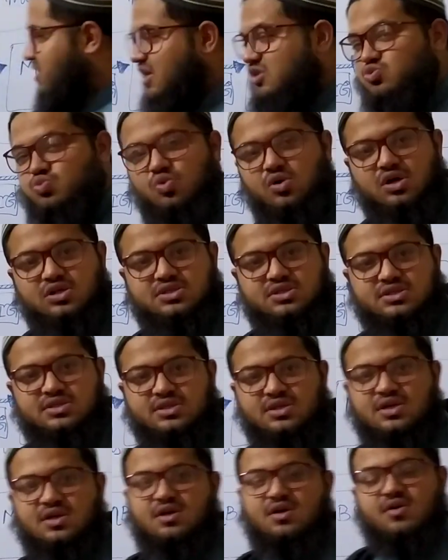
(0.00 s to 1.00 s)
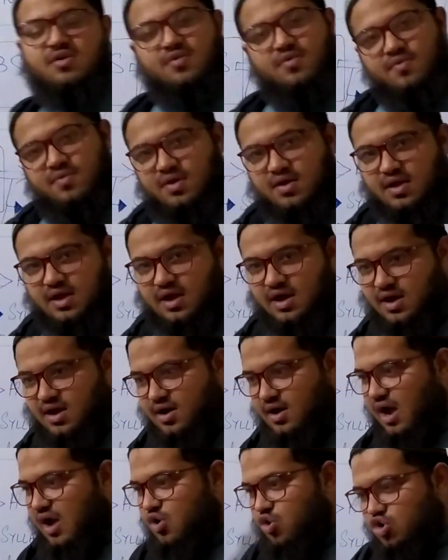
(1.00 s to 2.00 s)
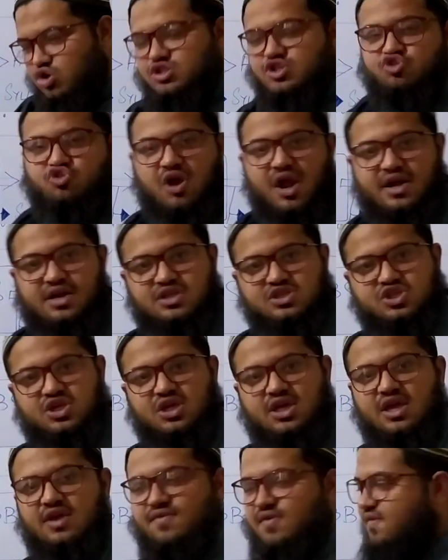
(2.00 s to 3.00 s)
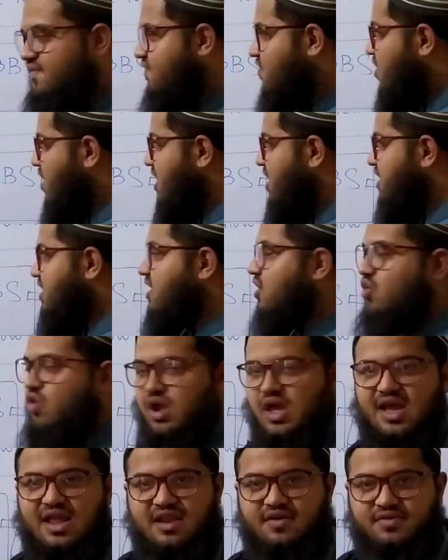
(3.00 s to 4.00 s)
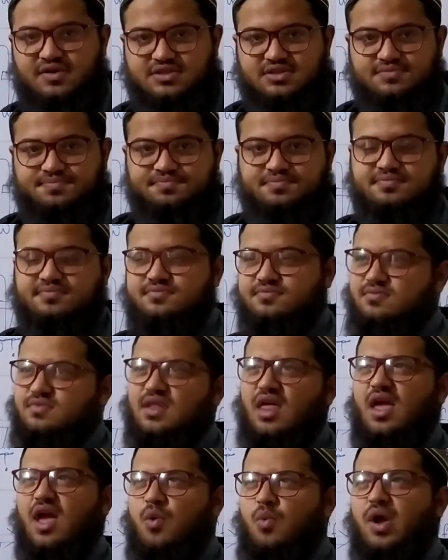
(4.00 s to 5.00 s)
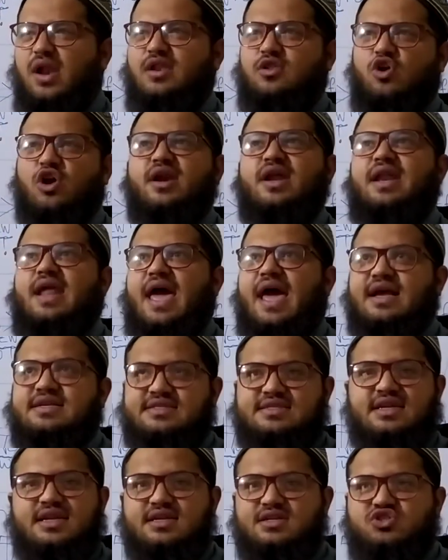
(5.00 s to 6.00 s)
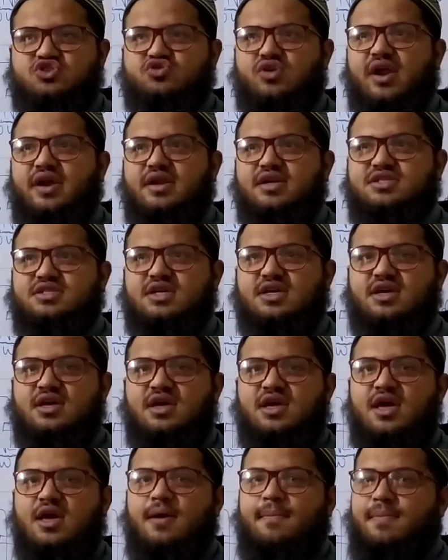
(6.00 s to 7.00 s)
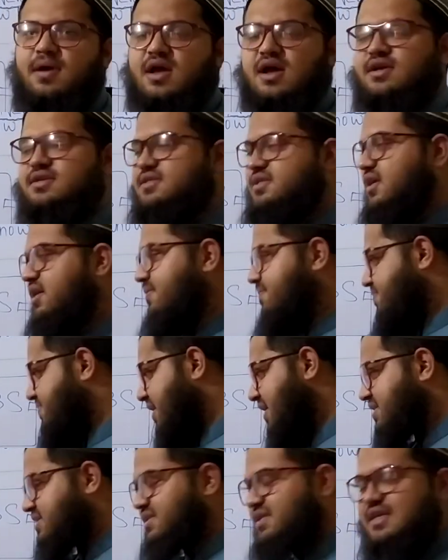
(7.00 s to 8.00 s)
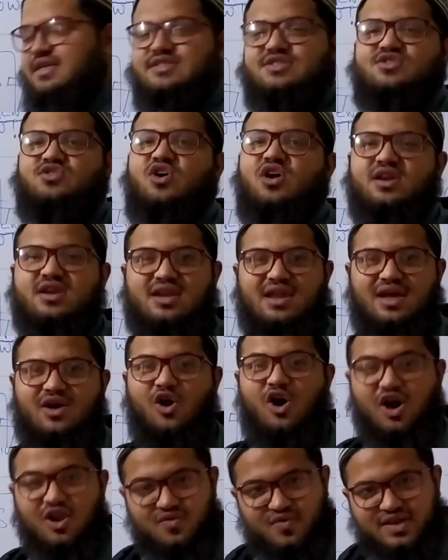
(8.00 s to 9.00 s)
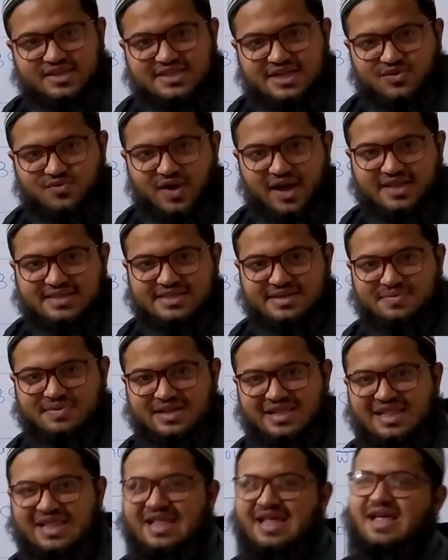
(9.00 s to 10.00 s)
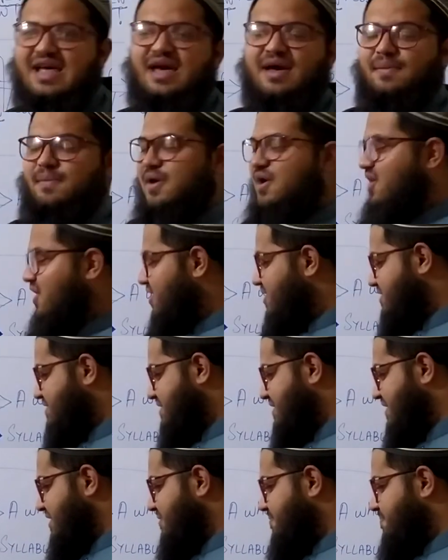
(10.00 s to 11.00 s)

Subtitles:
this was a good strategy even for inter or A levels. Well, not an excellent strategy, because this is not always advisable, because